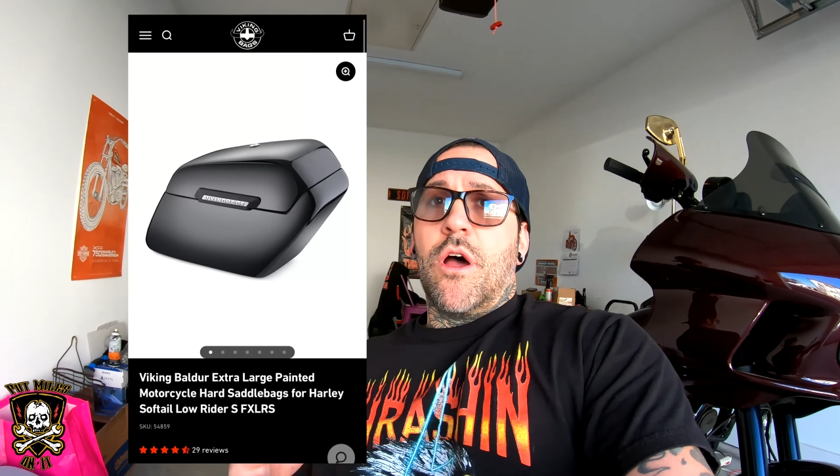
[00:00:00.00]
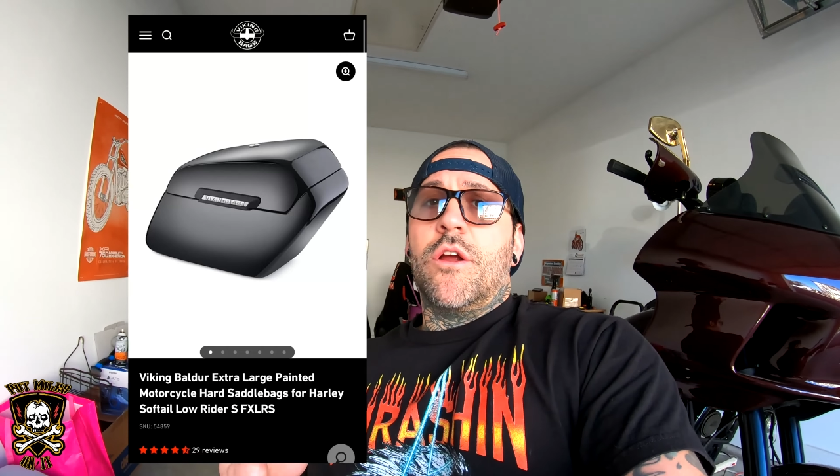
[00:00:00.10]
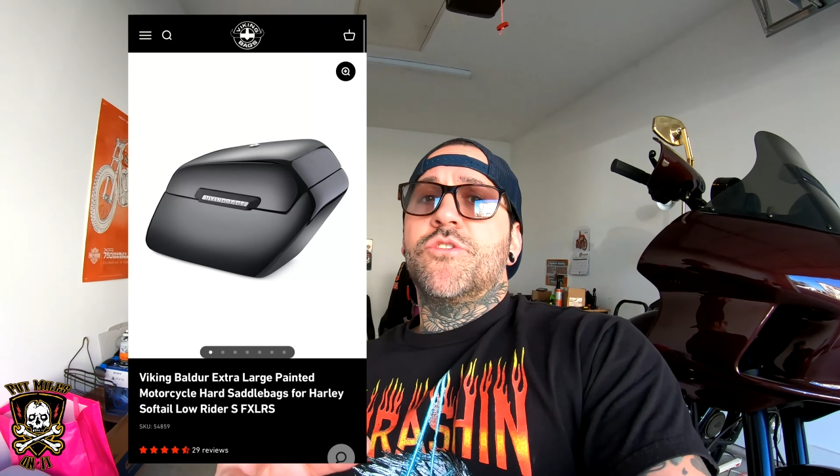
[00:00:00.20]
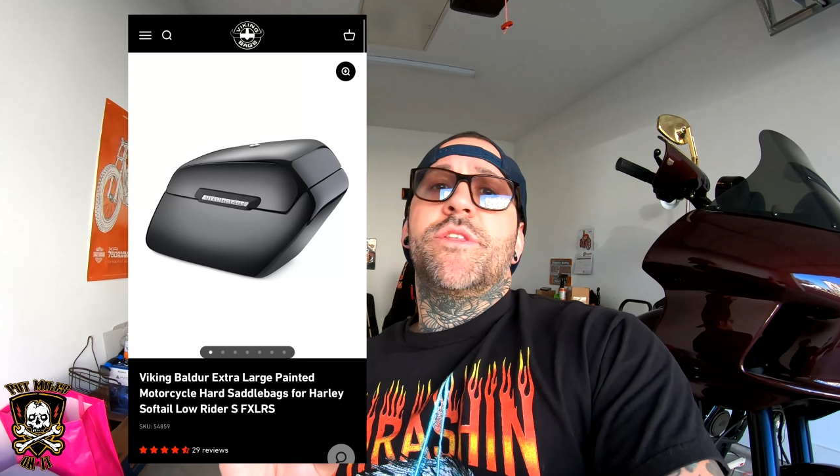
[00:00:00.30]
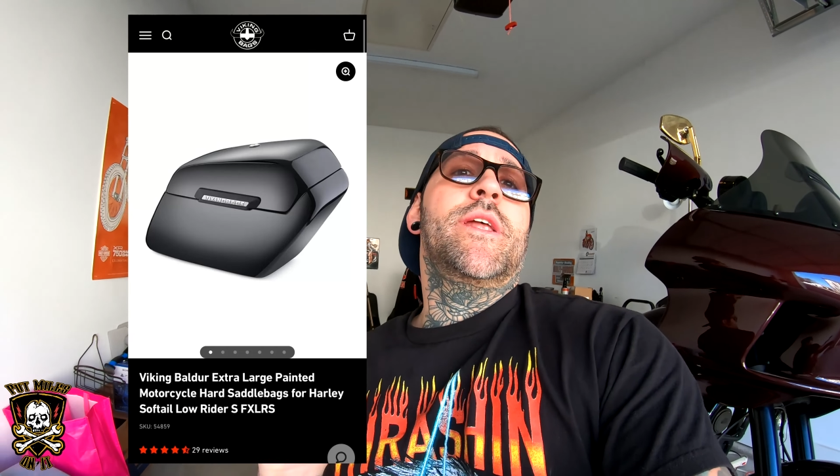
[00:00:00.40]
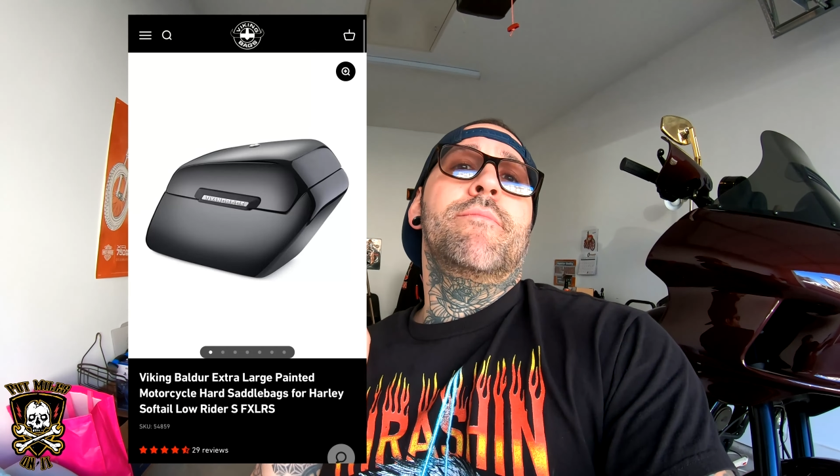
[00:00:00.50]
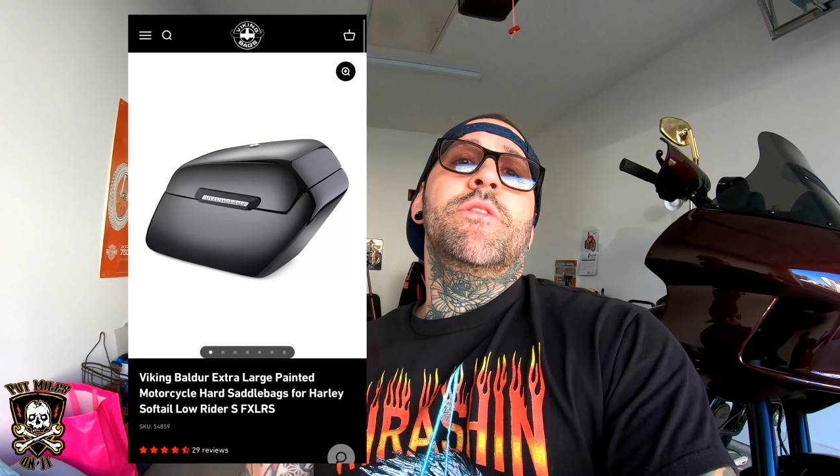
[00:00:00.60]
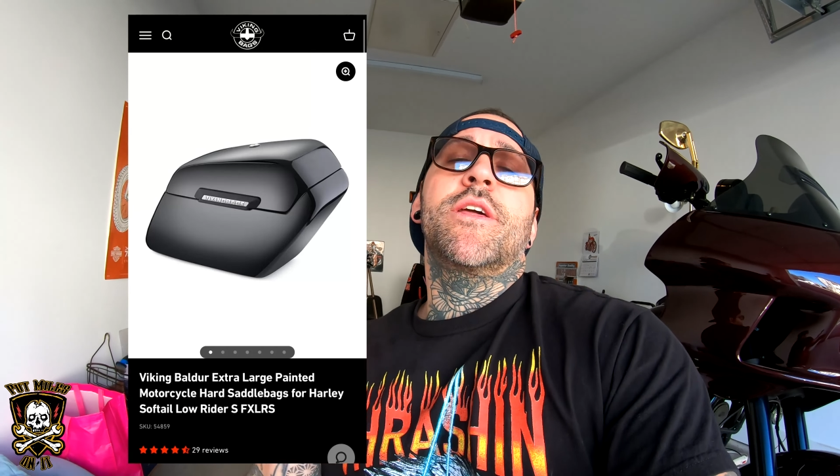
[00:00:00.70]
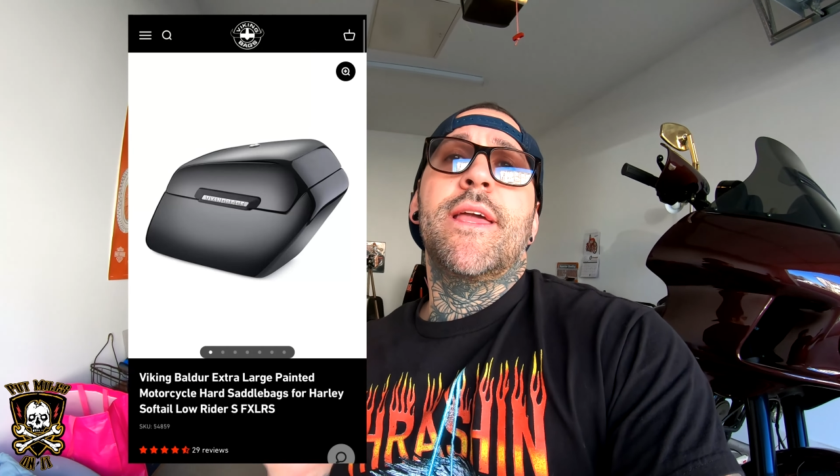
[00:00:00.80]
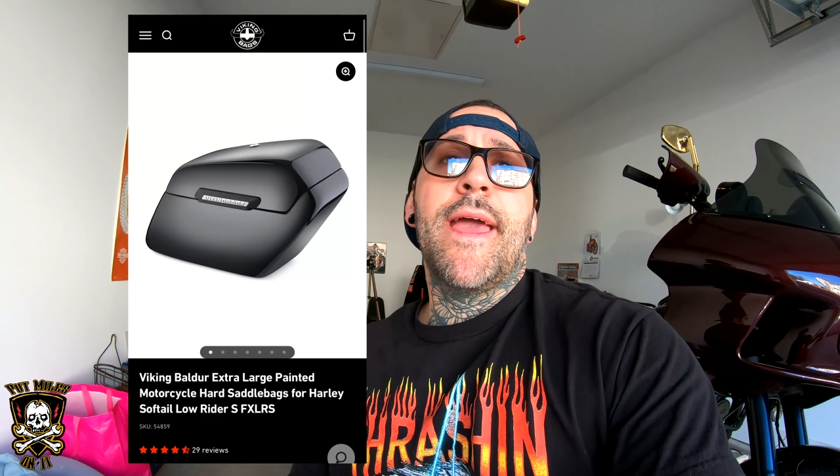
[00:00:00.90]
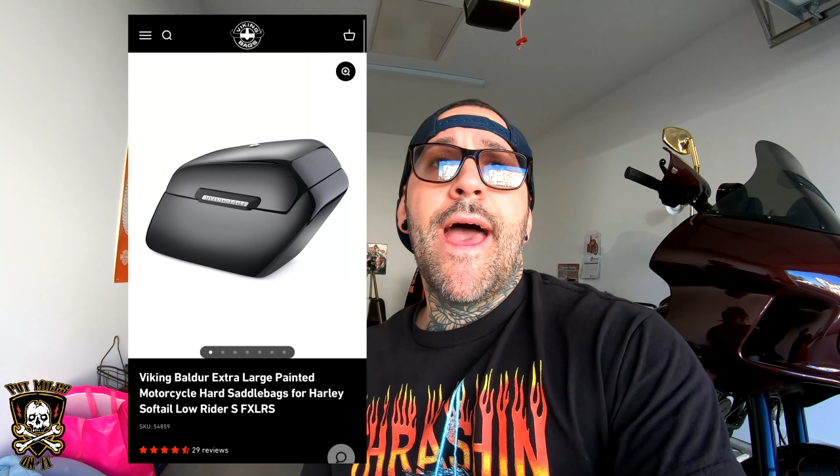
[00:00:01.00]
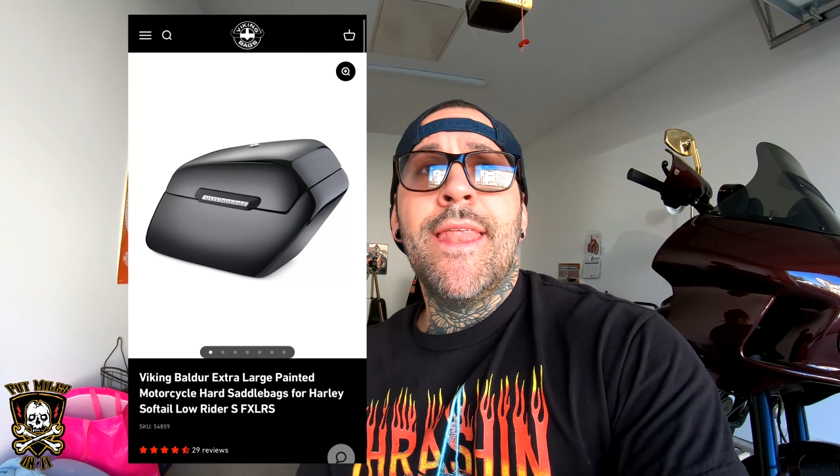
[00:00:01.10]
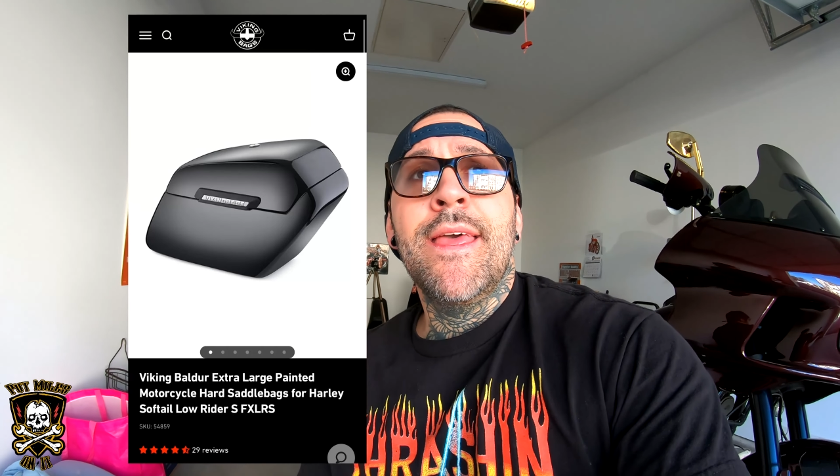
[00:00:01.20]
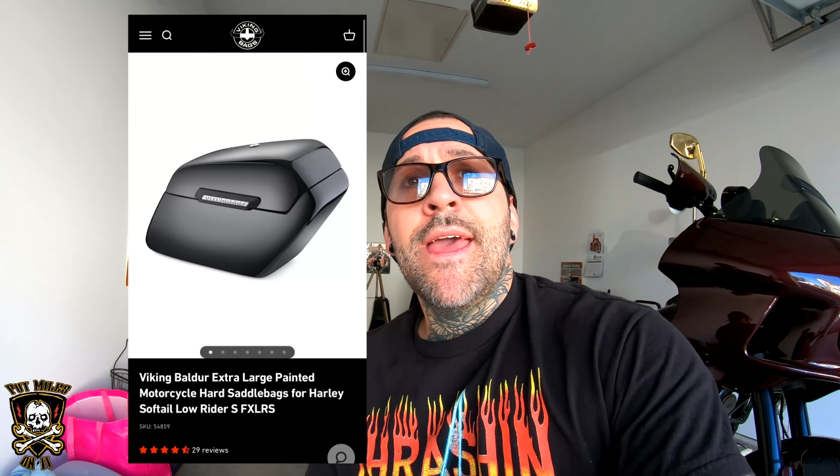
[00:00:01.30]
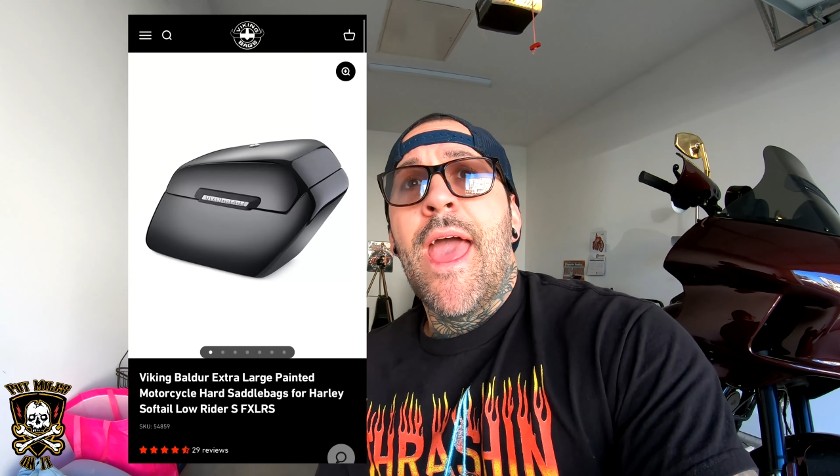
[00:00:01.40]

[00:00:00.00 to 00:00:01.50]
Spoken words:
large that I'm looking at,